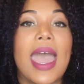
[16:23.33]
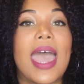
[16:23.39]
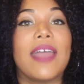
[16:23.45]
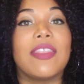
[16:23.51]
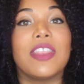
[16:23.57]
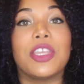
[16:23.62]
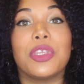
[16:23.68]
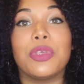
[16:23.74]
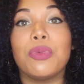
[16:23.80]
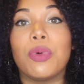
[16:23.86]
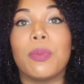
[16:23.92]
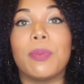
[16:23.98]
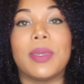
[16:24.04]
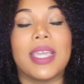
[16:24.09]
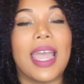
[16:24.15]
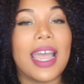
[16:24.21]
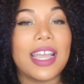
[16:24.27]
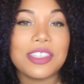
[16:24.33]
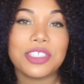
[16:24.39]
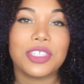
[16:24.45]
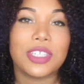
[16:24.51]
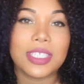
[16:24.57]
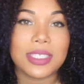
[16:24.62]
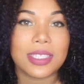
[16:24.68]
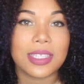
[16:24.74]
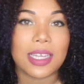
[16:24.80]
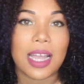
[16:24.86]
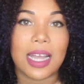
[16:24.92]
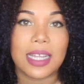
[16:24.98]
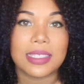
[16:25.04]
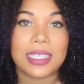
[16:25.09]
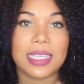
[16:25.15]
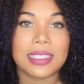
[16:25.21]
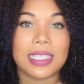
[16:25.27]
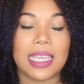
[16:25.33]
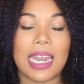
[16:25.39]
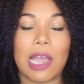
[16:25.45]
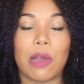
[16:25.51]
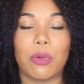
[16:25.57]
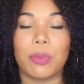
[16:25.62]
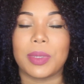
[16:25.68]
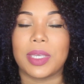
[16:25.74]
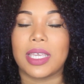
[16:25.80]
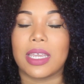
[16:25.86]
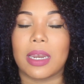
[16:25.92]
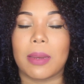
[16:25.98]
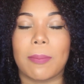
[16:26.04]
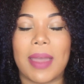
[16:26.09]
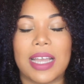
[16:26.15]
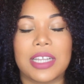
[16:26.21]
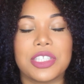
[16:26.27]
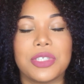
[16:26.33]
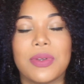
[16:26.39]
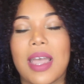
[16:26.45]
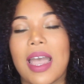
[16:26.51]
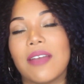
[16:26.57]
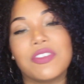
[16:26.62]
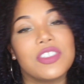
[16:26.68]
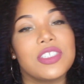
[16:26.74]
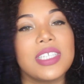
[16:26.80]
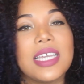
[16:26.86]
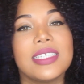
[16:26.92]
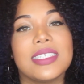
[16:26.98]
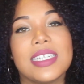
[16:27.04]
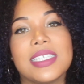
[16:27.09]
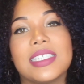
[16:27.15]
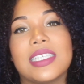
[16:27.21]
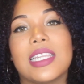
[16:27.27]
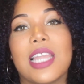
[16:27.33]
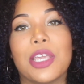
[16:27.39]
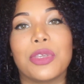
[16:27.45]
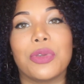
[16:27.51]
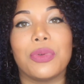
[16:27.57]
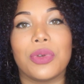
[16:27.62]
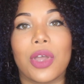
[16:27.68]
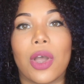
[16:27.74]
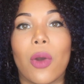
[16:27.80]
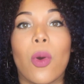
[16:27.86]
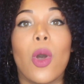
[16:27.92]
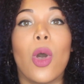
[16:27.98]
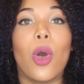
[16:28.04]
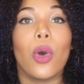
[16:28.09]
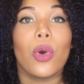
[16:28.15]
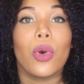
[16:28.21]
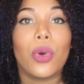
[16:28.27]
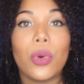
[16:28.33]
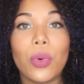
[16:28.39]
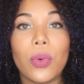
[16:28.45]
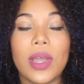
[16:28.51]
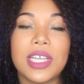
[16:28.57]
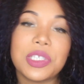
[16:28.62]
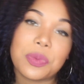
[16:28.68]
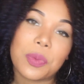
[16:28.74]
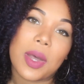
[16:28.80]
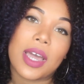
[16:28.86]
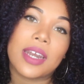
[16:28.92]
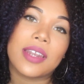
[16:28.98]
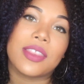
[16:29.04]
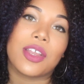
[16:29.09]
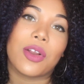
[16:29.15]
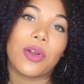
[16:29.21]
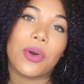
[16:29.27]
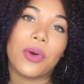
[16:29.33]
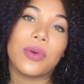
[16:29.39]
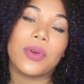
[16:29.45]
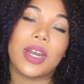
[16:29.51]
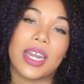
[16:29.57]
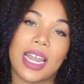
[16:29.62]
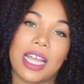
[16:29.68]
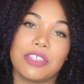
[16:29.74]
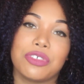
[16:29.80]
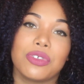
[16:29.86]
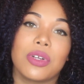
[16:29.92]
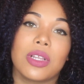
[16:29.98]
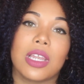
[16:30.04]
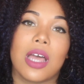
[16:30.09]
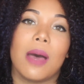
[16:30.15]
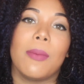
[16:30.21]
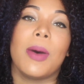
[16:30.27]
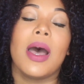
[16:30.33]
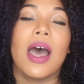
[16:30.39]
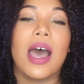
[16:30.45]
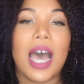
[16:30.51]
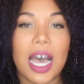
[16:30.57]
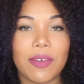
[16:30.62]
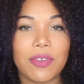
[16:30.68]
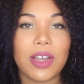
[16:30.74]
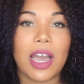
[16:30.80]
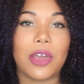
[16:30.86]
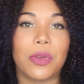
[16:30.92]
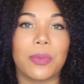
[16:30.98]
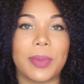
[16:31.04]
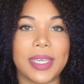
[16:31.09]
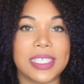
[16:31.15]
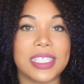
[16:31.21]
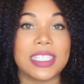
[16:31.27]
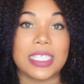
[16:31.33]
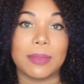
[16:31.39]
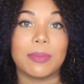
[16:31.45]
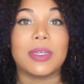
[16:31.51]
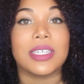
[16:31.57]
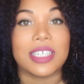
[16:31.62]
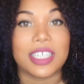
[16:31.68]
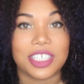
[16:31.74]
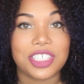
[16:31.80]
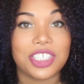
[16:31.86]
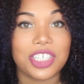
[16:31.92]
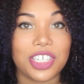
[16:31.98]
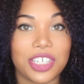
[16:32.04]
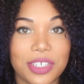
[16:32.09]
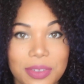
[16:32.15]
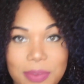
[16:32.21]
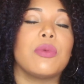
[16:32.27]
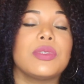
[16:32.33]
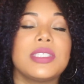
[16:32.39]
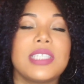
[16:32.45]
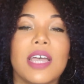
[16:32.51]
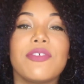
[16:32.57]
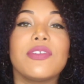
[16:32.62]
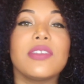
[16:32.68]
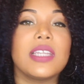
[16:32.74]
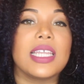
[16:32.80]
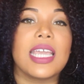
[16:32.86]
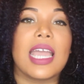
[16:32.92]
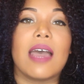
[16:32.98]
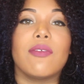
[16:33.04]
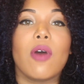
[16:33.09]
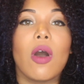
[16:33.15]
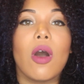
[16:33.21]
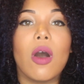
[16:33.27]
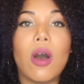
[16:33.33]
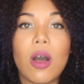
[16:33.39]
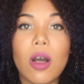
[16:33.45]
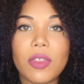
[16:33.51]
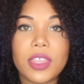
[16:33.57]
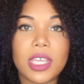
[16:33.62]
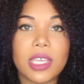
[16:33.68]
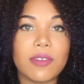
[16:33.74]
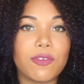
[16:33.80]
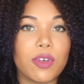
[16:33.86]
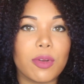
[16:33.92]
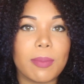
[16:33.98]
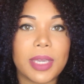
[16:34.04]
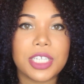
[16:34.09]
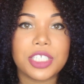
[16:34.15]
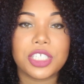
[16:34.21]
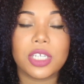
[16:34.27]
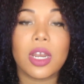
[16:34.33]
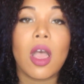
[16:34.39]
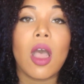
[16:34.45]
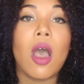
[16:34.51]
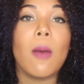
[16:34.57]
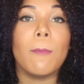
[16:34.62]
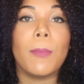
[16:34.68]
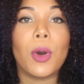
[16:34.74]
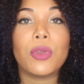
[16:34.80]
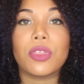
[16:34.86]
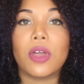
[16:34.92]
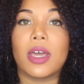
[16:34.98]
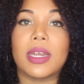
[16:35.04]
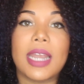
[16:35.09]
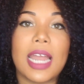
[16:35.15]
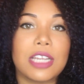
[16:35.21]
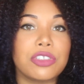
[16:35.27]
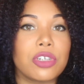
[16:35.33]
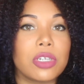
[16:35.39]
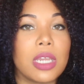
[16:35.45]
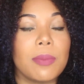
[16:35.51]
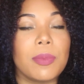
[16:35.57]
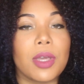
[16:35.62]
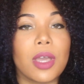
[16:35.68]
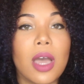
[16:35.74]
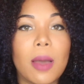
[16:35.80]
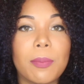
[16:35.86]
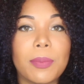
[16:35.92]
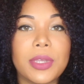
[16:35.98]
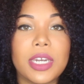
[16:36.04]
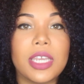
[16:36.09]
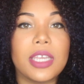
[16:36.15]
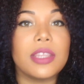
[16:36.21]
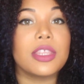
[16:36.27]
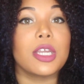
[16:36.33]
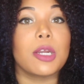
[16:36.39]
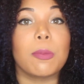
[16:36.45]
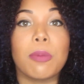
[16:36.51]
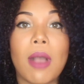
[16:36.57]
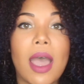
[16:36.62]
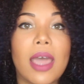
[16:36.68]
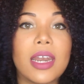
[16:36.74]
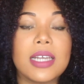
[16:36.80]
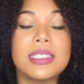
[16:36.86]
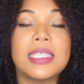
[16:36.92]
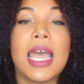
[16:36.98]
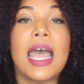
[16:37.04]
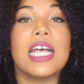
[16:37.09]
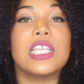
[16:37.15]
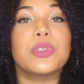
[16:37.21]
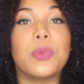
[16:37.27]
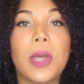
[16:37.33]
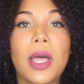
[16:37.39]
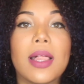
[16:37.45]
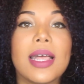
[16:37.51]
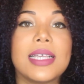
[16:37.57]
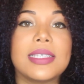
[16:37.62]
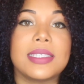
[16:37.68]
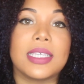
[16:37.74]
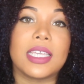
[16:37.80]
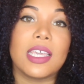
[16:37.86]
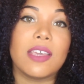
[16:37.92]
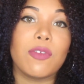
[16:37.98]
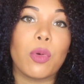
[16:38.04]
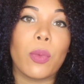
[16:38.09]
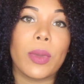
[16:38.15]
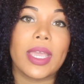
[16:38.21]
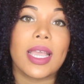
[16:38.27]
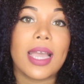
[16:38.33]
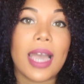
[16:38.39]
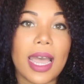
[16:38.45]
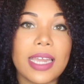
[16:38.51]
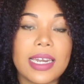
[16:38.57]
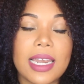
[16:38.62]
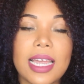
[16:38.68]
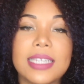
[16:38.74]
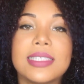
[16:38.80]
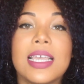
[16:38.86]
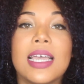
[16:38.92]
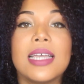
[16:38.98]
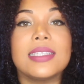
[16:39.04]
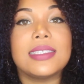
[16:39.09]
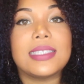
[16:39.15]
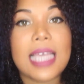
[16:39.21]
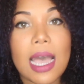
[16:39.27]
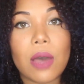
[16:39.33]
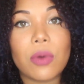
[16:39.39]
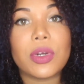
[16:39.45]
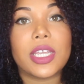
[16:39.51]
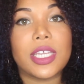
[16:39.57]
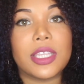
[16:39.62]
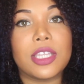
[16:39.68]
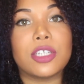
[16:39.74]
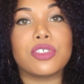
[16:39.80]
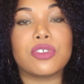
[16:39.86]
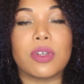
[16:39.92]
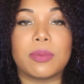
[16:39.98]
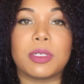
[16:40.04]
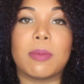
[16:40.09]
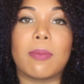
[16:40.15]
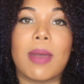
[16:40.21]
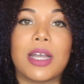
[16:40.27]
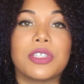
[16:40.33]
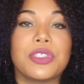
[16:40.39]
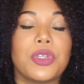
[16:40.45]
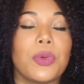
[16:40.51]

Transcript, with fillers: And then you will be entered into the contest and I will be getting back to you after 10 days to let you know who has won their own NaturAll Club avocado-based deep conditioner. I will definitely have all the information both on NaturAll Club the company, their products, as well as the giveaway guidelines down in the description box.